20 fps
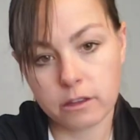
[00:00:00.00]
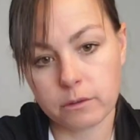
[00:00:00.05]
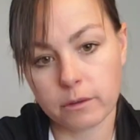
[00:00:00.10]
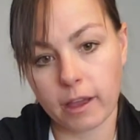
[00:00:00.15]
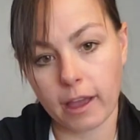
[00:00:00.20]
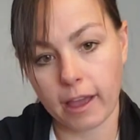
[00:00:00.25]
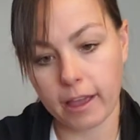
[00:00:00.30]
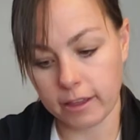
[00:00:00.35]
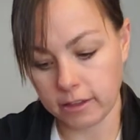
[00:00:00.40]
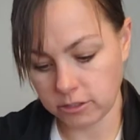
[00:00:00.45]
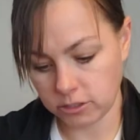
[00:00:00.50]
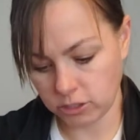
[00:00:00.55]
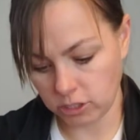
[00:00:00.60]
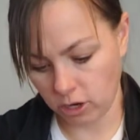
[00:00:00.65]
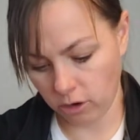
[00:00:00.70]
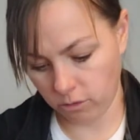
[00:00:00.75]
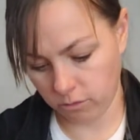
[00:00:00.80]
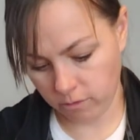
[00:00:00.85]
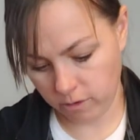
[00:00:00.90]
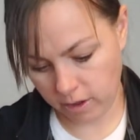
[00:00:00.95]
Okay,
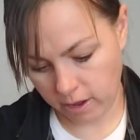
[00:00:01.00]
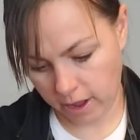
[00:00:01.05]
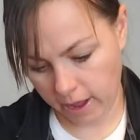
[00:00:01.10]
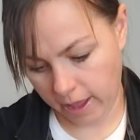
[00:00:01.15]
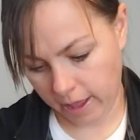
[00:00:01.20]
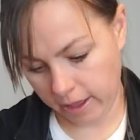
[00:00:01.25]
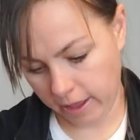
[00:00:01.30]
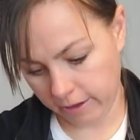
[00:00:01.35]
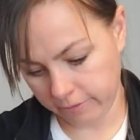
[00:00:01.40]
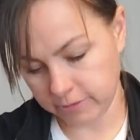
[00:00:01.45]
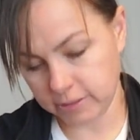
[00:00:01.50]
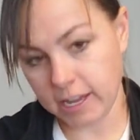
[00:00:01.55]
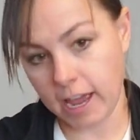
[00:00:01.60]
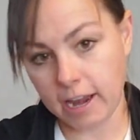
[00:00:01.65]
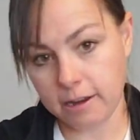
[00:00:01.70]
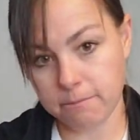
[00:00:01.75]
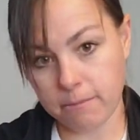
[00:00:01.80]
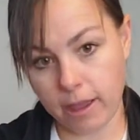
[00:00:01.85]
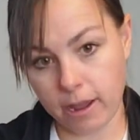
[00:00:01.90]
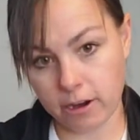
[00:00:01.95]
so I have
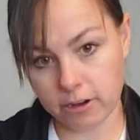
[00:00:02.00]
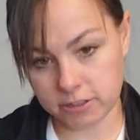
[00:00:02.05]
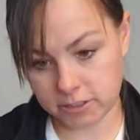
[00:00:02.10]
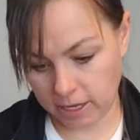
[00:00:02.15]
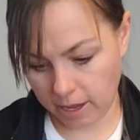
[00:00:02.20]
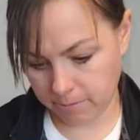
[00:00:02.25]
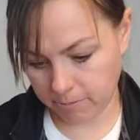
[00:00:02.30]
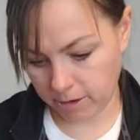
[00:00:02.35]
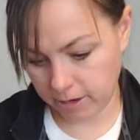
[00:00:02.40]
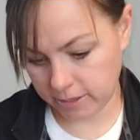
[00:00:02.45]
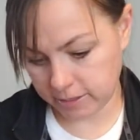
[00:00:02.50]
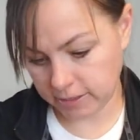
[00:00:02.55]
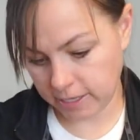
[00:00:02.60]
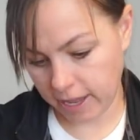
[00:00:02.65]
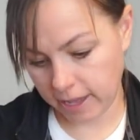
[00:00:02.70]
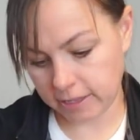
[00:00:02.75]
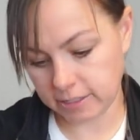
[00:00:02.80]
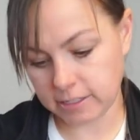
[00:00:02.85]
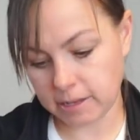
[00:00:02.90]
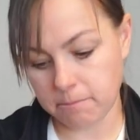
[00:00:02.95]
10 bears. I'm going to
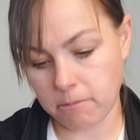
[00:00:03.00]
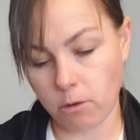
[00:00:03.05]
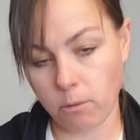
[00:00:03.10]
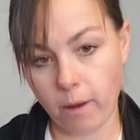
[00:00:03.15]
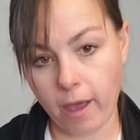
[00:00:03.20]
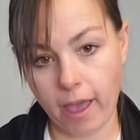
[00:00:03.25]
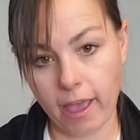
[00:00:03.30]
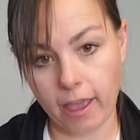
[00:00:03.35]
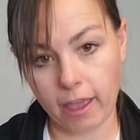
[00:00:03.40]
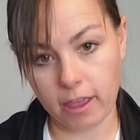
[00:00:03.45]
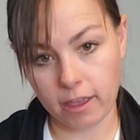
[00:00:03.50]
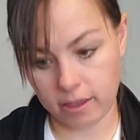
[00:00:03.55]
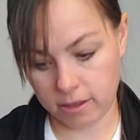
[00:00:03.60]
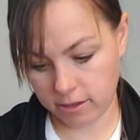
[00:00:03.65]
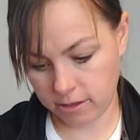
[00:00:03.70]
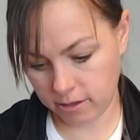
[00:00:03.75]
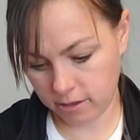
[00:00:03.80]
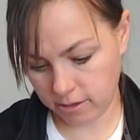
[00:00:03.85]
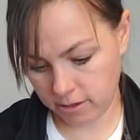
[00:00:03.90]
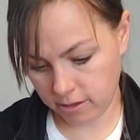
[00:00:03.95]
take some away.
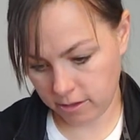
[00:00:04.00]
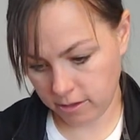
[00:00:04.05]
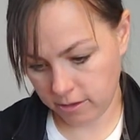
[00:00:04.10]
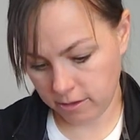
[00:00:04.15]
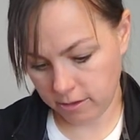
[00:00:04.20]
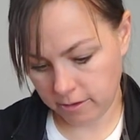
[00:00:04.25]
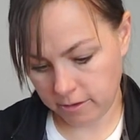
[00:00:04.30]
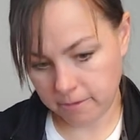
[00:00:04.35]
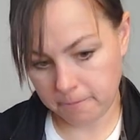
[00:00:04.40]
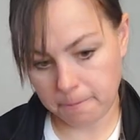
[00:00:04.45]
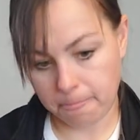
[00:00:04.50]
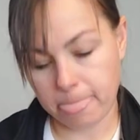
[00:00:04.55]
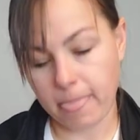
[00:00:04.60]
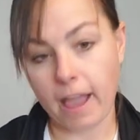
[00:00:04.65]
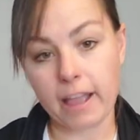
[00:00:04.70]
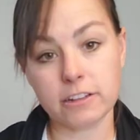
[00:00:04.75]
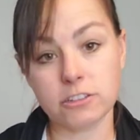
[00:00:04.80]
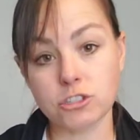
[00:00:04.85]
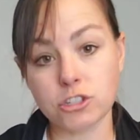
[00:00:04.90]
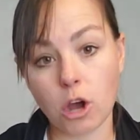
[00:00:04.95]

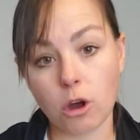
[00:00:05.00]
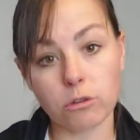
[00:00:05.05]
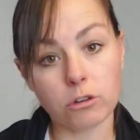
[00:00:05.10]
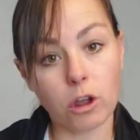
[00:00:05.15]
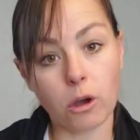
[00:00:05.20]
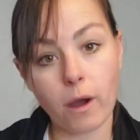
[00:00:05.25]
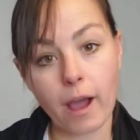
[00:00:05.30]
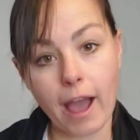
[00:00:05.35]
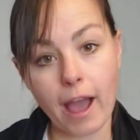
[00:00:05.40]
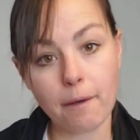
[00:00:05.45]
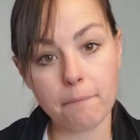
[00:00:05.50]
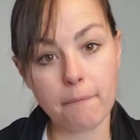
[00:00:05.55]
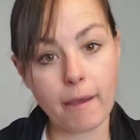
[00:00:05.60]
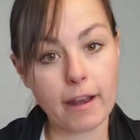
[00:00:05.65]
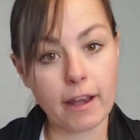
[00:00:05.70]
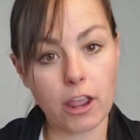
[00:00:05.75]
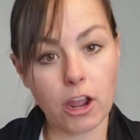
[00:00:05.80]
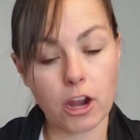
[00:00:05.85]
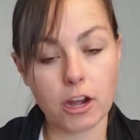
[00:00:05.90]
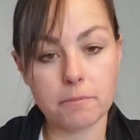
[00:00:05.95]
I don't know how
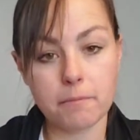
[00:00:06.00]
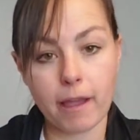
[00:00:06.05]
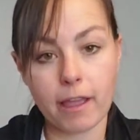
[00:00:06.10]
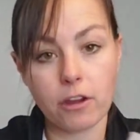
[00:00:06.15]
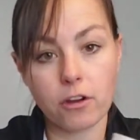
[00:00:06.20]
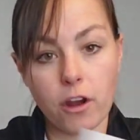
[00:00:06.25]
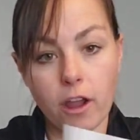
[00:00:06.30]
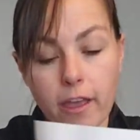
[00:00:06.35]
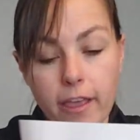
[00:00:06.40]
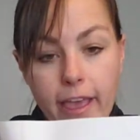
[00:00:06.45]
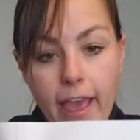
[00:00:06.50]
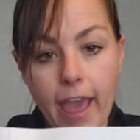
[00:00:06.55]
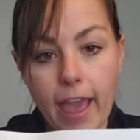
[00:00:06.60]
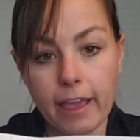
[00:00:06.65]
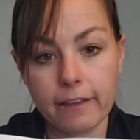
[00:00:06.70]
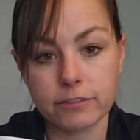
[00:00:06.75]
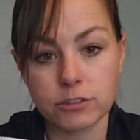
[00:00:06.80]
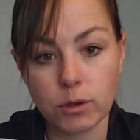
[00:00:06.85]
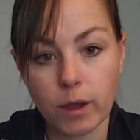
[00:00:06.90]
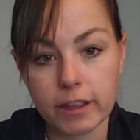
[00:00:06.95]
many are in my
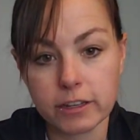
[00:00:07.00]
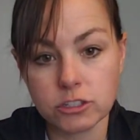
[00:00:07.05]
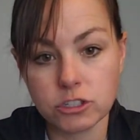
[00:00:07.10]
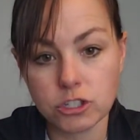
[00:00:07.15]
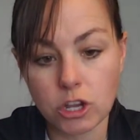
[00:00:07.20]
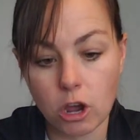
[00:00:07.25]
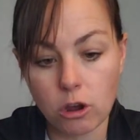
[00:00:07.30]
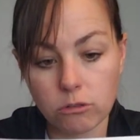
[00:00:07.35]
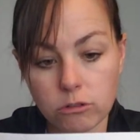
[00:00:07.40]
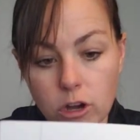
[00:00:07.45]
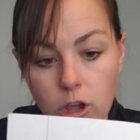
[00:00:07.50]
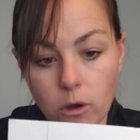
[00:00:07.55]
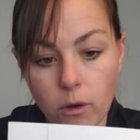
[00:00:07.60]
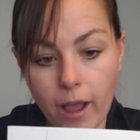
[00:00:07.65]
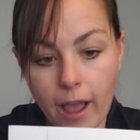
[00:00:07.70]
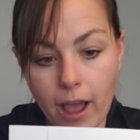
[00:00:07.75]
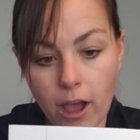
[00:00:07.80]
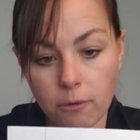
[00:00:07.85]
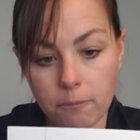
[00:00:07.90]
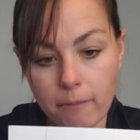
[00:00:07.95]
cave, so I don't know
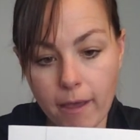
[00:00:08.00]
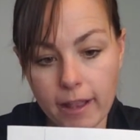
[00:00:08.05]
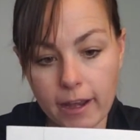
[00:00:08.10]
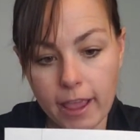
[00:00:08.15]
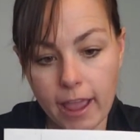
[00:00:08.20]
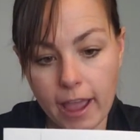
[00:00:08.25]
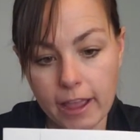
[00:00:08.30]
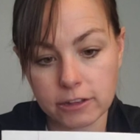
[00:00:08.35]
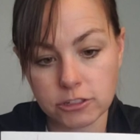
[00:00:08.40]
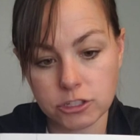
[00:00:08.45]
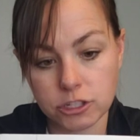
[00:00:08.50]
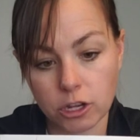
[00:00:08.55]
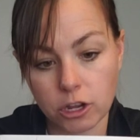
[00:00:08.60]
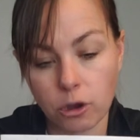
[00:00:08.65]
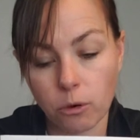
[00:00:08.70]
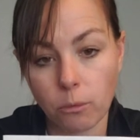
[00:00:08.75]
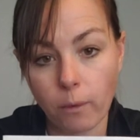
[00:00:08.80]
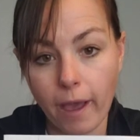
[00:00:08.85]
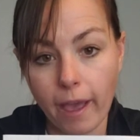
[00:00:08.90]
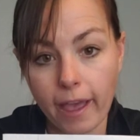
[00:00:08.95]
how many I took
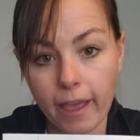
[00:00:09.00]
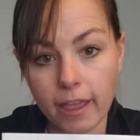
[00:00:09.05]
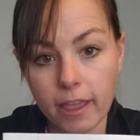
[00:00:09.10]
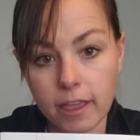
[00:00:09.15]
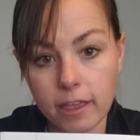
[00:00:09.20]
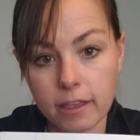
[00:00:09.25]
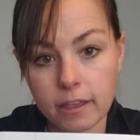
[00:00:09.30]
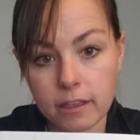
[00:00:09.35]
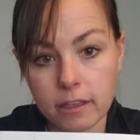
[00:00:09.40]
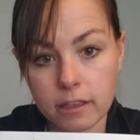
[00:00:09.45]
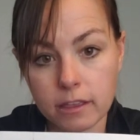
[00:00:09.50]
away.